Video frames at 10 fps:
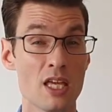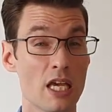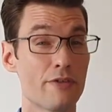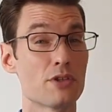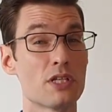
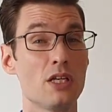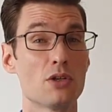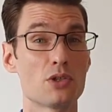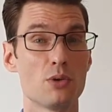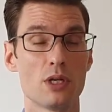If you're seeing your
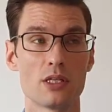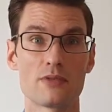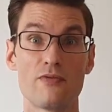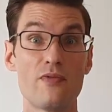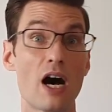students
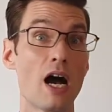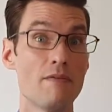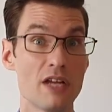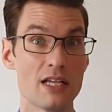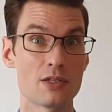5
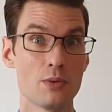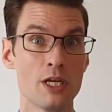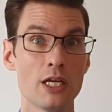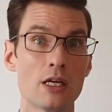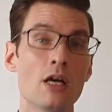days a
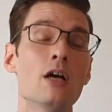week,